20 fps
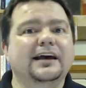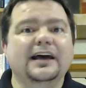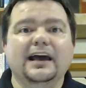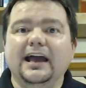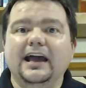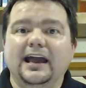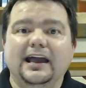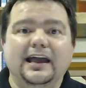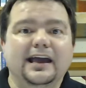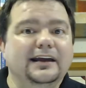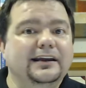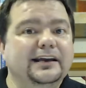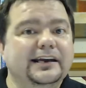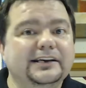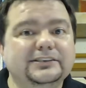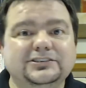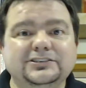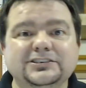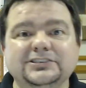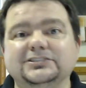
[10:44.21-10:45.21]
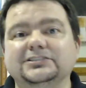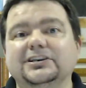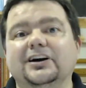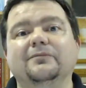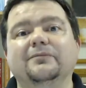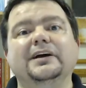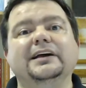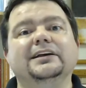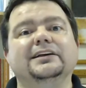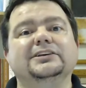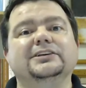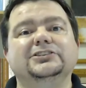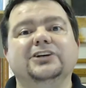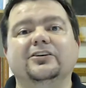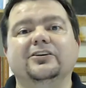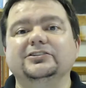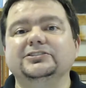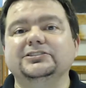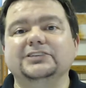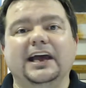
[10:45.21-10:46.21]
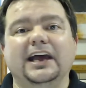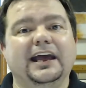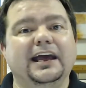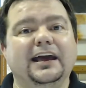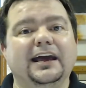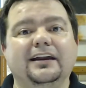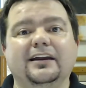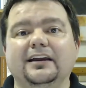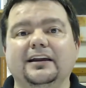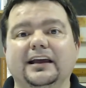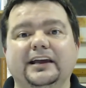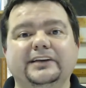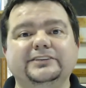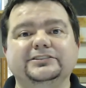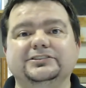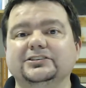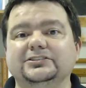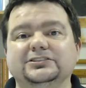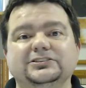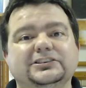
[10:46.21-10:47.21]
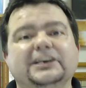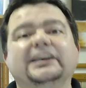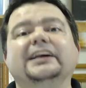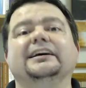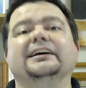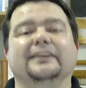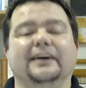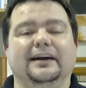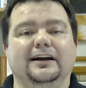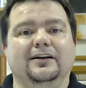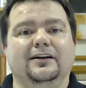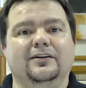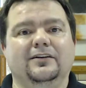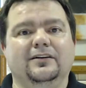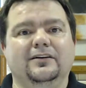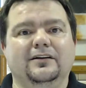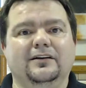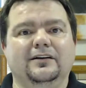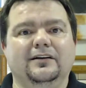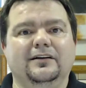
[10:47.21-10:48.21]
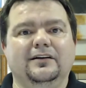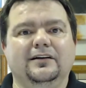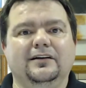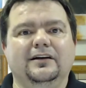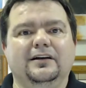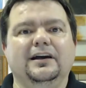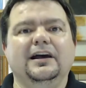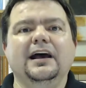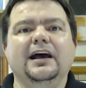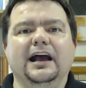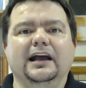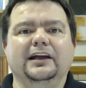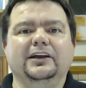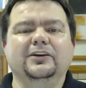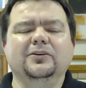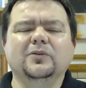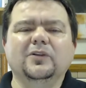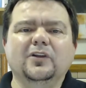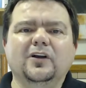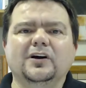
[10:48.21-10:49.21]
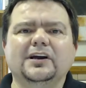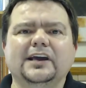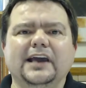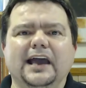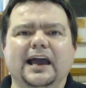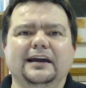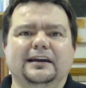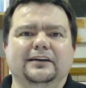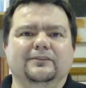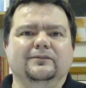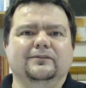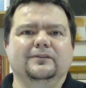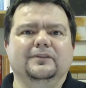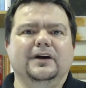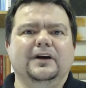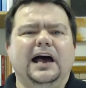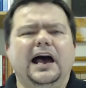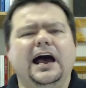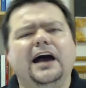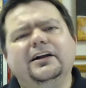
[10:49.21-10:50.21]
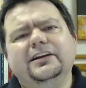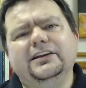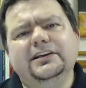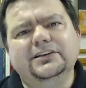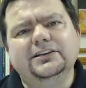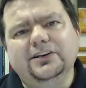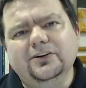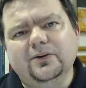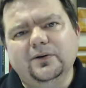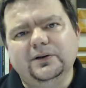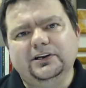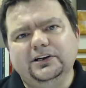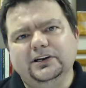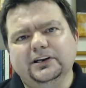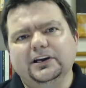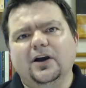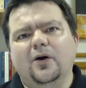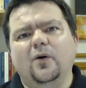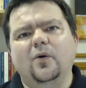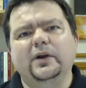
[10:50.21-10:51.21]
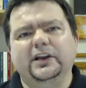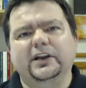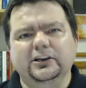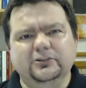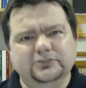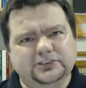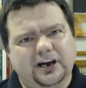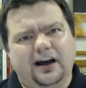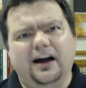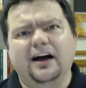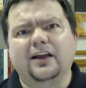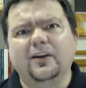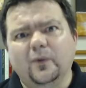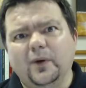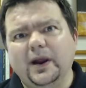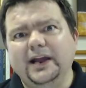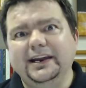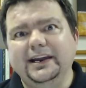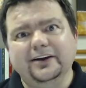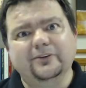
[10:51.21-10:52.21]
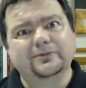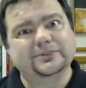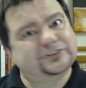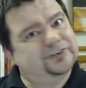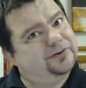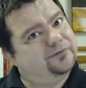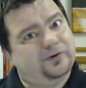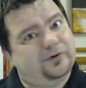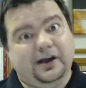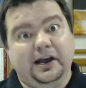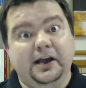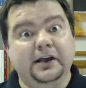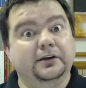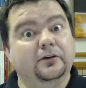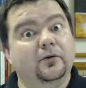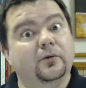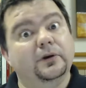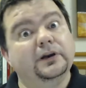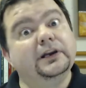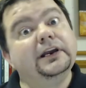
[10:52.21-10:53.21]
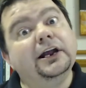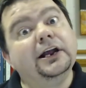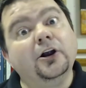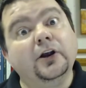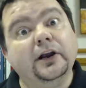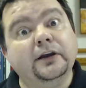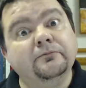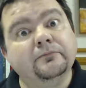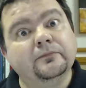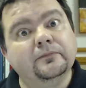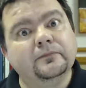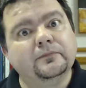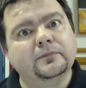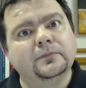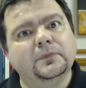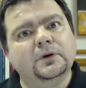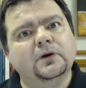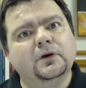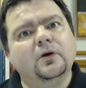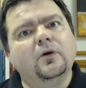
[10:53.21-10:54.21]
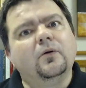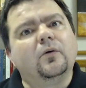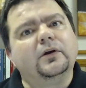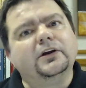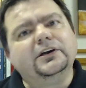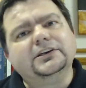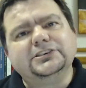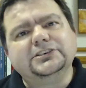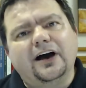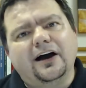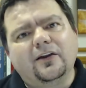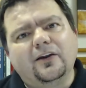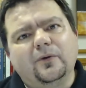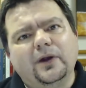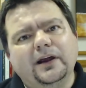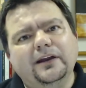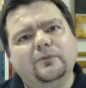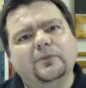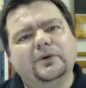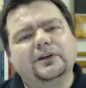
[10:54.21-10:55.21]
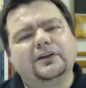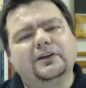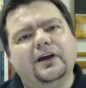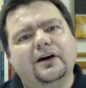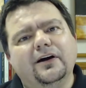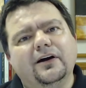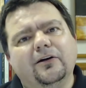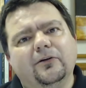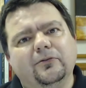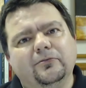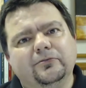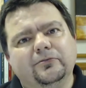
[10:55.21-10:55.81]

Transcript: and he's just come into church and he's just sitting there? And you look at him. How do you do it? Do you go and you tolerate him and say, well, I ain't going near him? Or do you tolerate him with love?